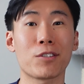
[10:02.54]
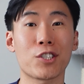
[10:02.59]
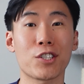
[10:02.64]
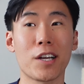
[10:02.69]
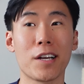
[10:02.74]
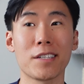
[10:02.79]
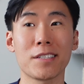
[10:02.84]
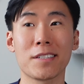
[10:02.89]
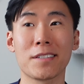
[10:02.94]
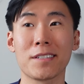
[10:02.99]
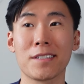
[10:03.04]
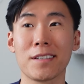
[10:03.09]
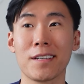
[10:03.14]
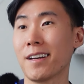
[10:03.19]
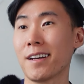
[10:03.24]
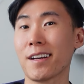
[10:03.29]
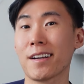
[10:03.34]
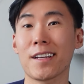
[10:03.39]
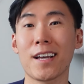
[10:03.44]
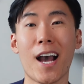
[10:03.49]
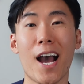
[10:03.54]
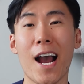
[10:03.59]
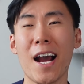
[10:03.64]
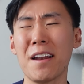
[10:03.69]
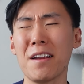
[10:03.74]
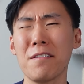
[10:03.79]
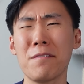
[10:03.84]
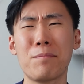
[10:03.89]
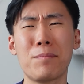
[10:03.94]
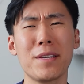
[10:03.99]
just
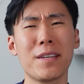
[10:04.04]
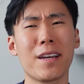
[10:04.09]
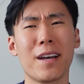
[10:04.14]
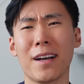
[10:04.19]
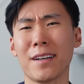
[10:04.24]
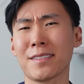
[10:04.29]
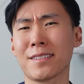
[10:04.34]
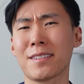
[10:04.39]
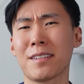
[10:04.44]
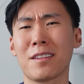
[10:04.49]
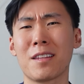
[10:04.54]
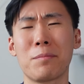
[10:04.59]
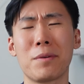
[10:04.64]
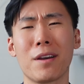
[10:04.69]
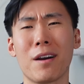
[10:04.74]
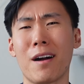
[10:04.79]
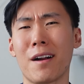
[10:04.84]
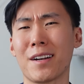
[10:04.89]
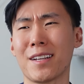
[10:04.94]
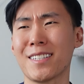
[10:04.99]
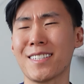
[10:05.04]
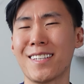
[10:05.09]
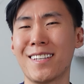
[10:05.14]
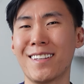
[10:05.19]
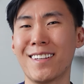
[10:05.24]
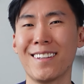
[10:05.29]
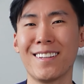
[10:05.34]
kind of BS, to be honest.